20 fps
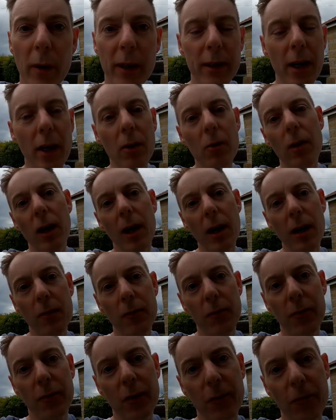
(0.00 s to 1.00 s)
we now
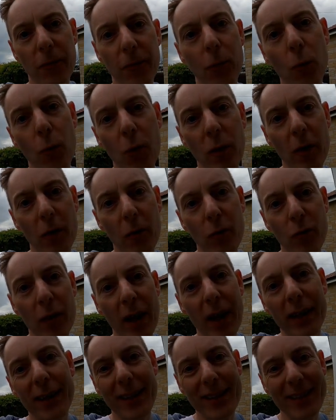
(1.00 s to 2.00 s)
have the floor
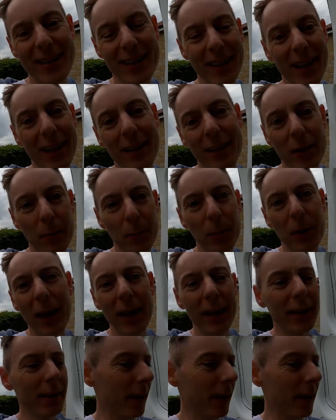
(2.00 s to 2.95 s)
ready to get the ply